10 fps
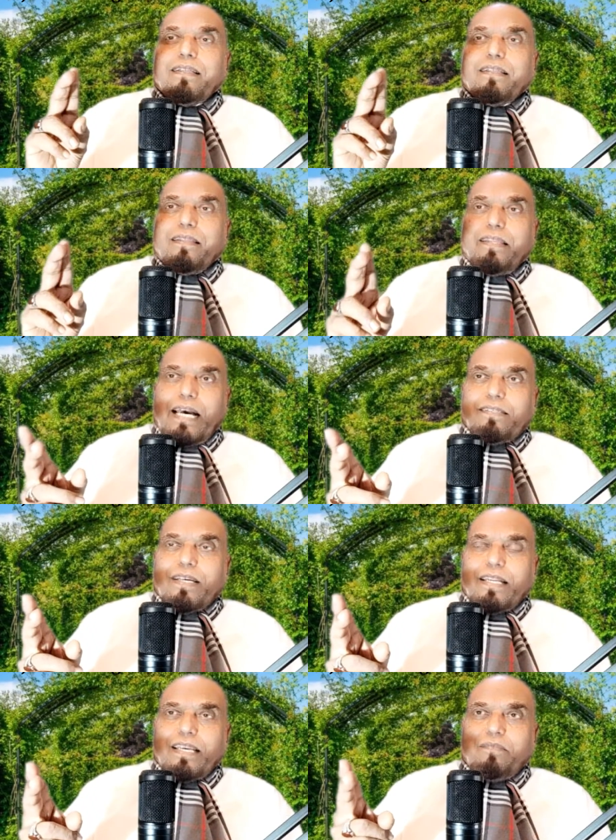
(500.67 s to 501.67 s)
The
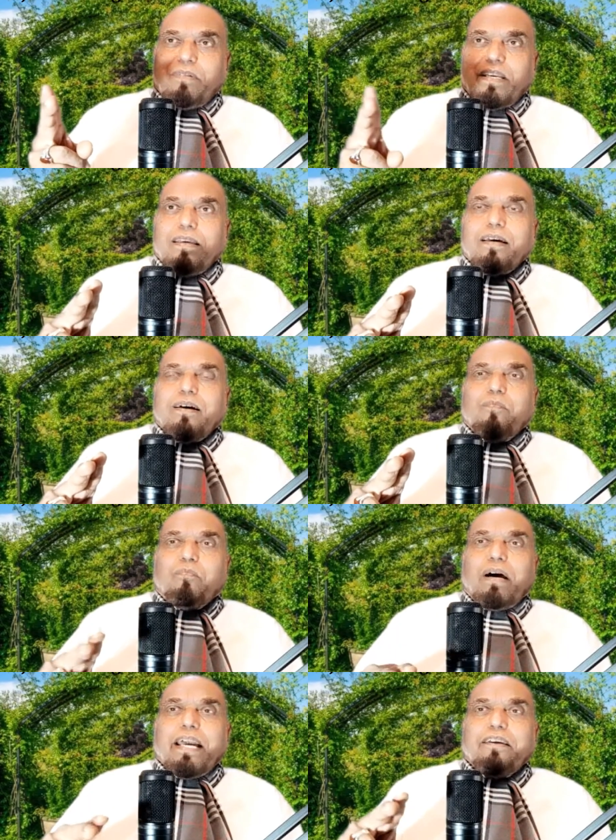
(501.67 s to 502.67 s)
answer can be
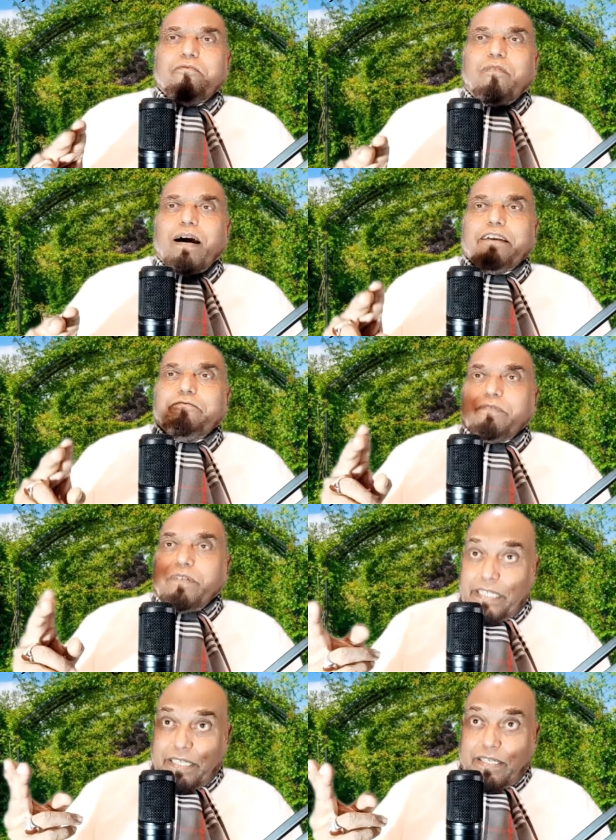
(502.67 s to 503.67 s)
my wife
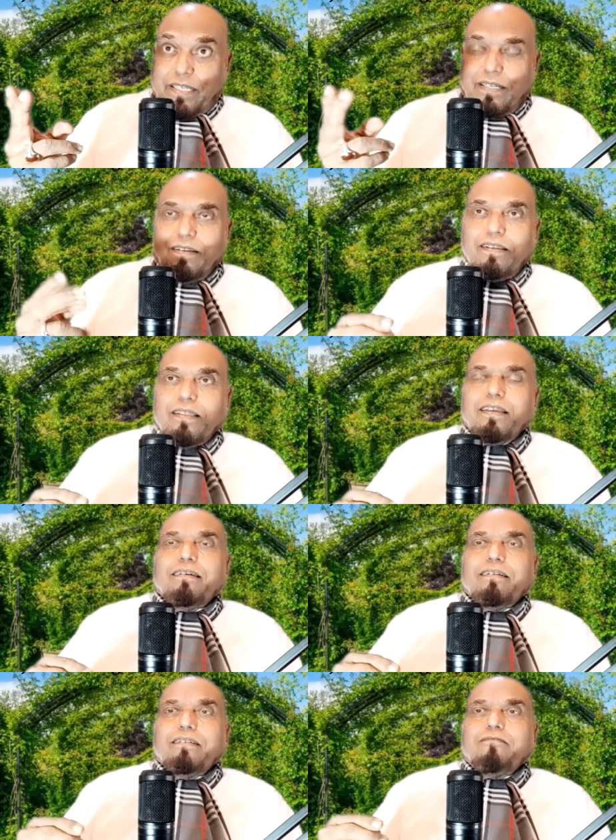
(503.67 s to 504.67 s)
did.
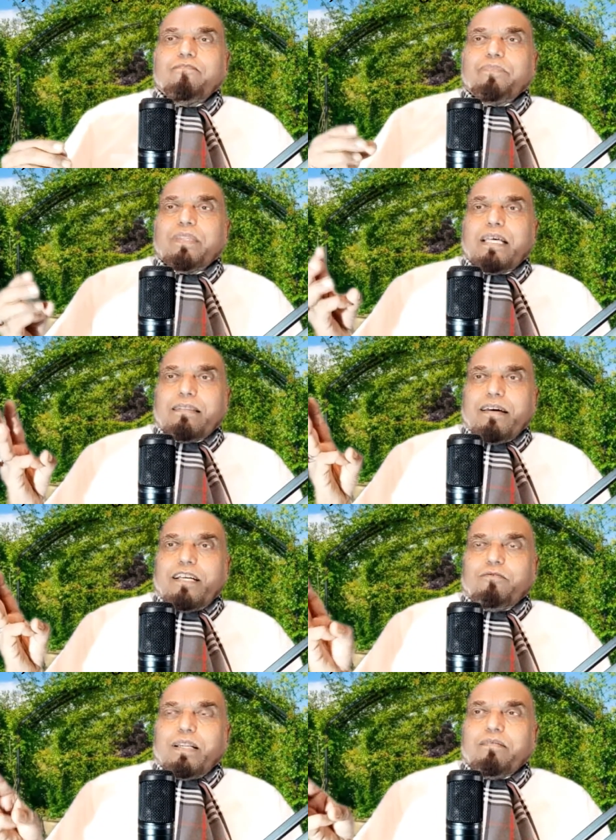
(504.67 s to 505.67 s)
The
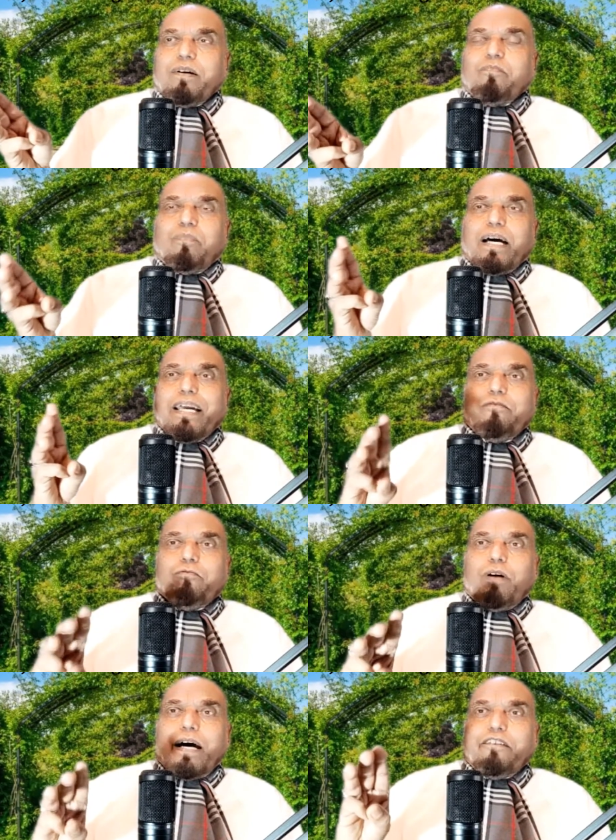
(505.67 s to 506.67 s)
third one,
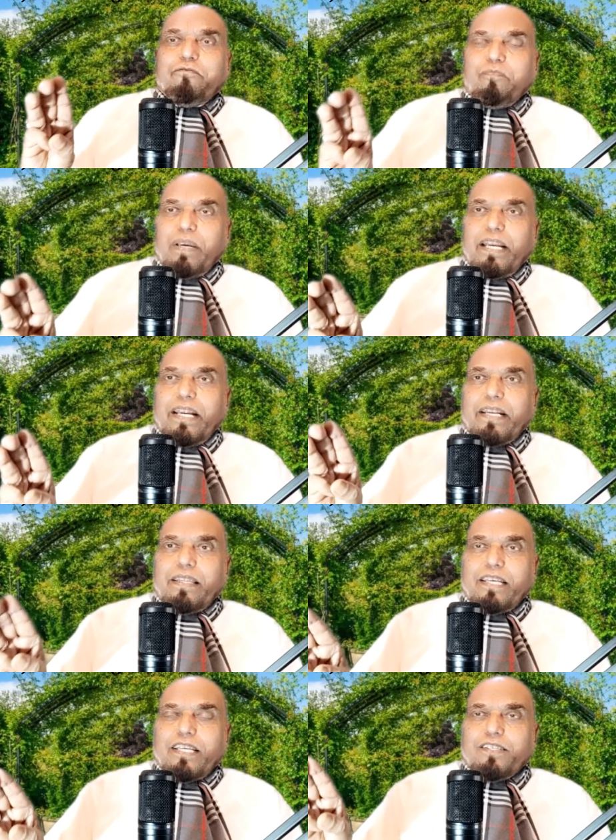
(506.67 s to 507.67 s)
my wife made
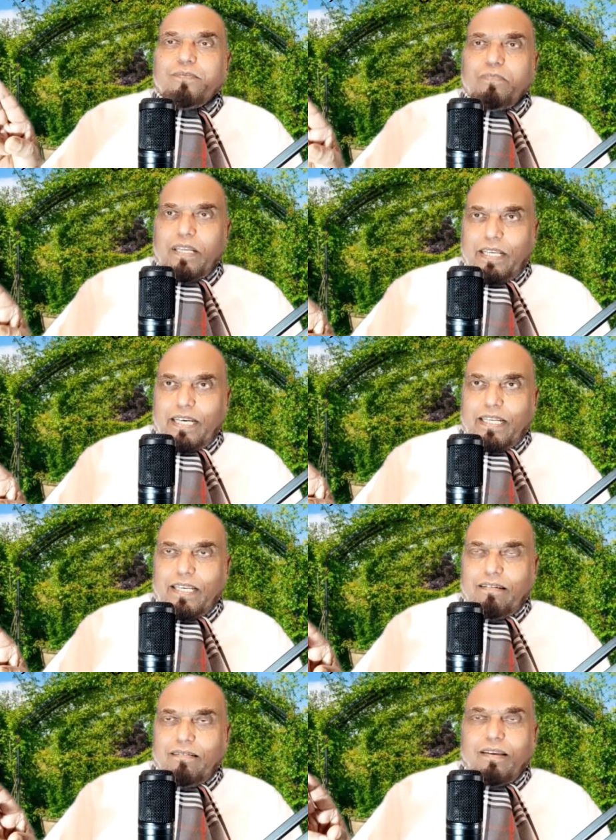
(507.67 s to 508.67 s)
this biryani.
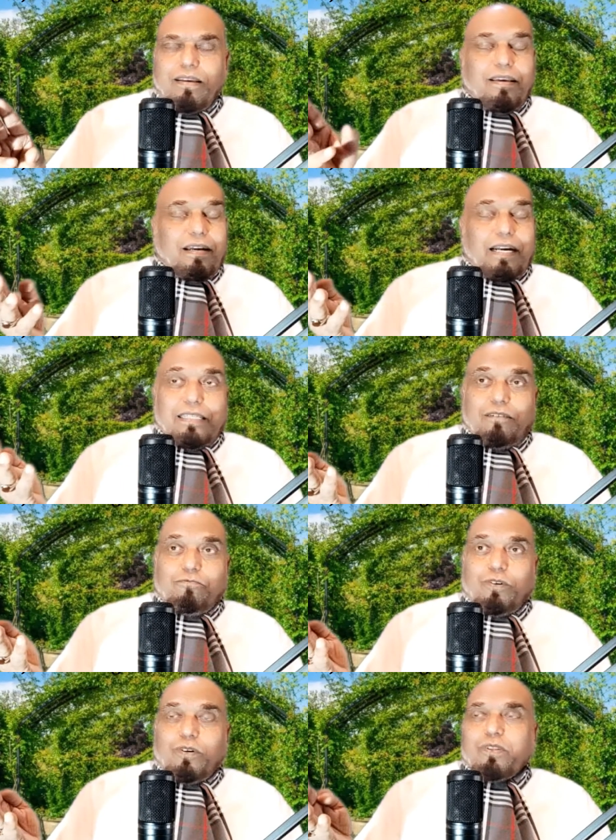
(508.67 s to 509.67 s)
And the
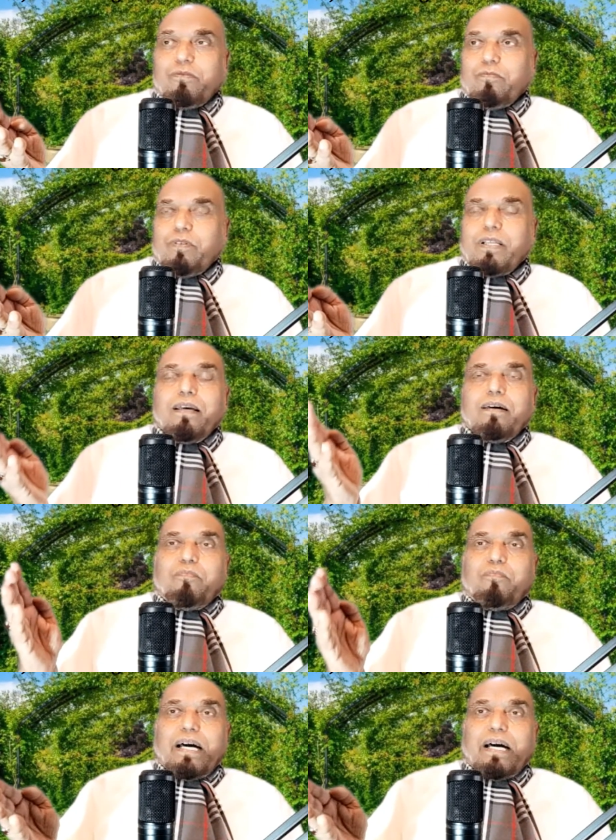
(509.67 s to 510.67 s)
fourth,
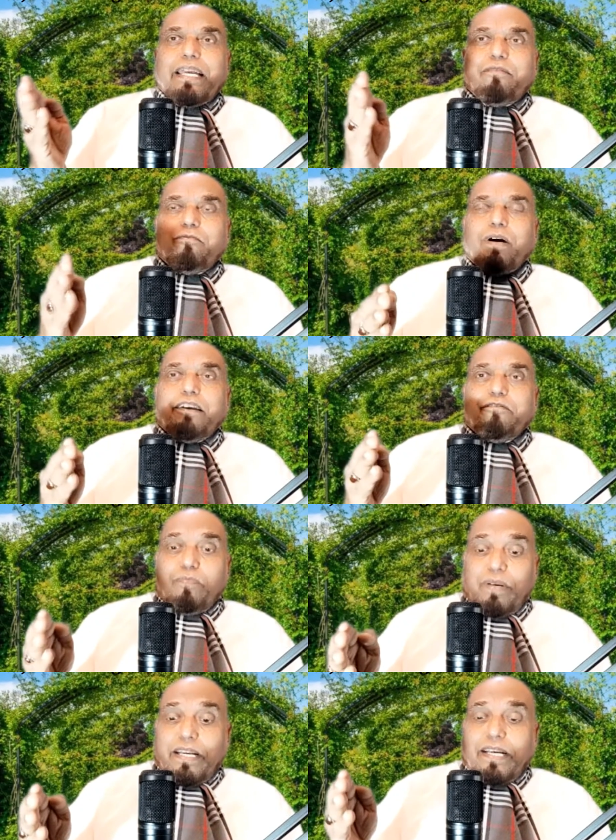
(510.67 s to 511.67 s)
my wife
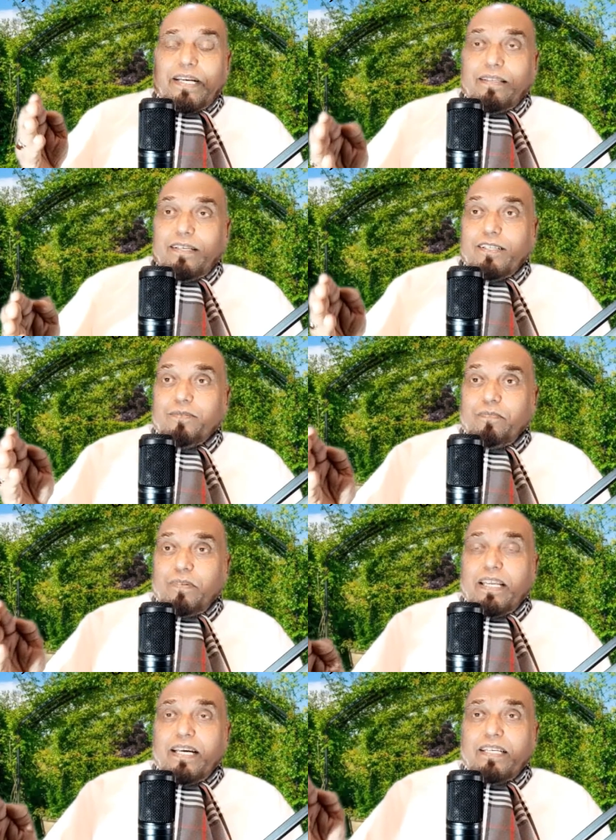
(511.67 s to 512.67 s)
made this
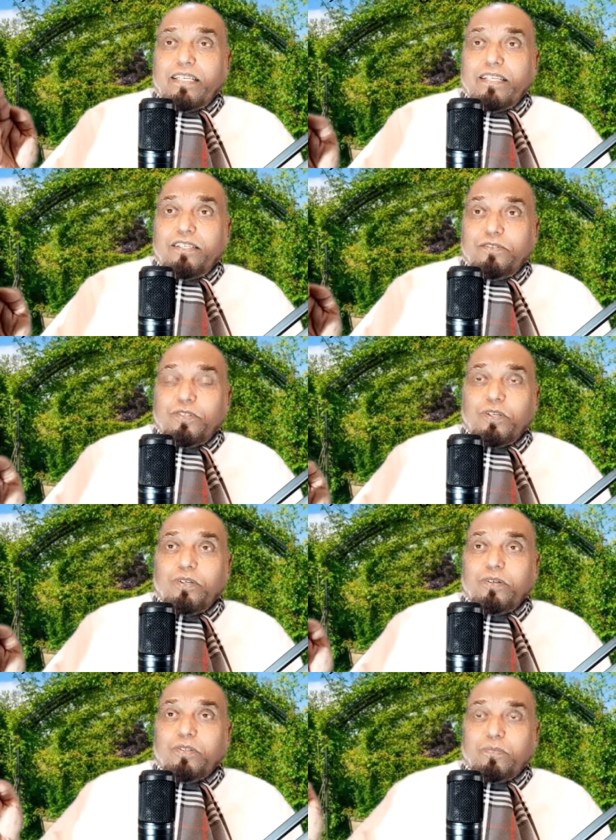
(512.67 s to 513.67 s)
biryani
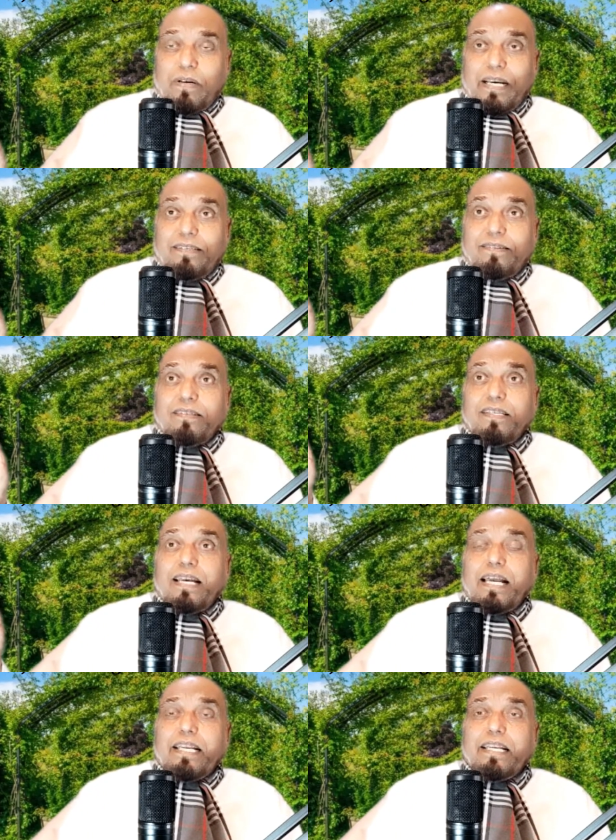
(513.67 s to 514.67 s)
so spicy
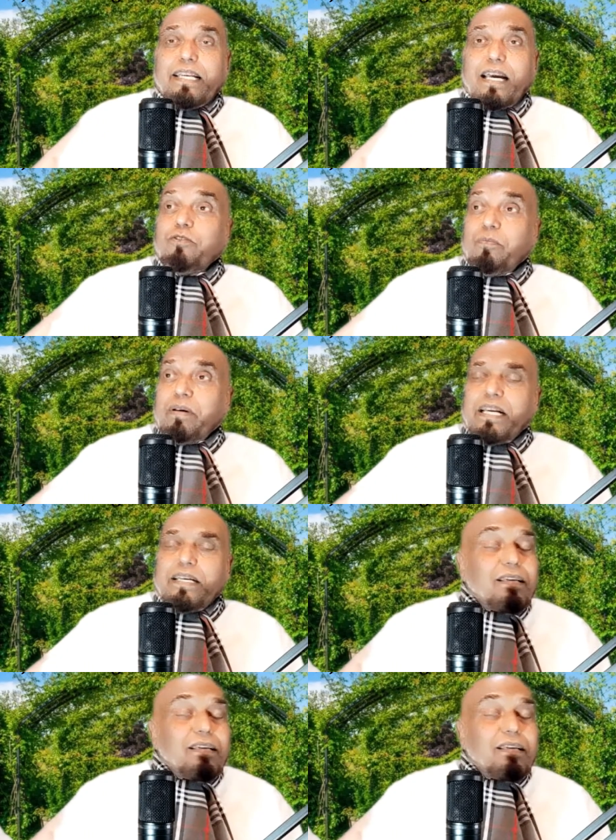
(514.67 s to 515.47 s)
and aromatic.